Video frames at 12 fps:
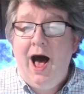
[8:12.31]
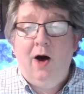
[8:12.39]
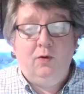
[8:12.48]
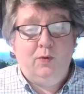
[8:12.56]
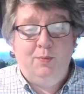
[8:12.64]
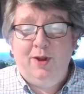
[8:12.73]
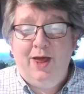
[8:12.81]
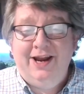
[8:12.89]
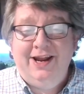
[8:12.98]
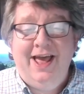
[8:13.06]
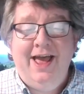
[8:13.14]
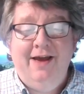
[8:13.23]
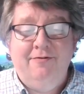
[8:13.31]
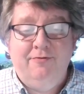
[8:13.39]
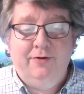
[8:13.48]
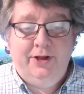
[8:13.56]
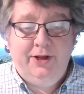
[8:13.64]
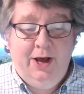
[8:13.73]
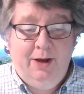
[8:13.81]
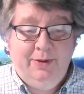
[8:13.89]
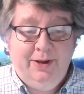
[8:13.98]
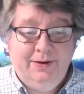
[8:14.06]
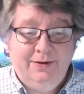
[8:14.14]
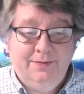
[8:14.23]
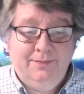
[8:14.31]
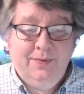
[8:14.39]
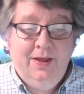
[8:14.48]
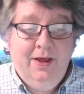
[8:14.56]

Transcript: I'll reply to every comment.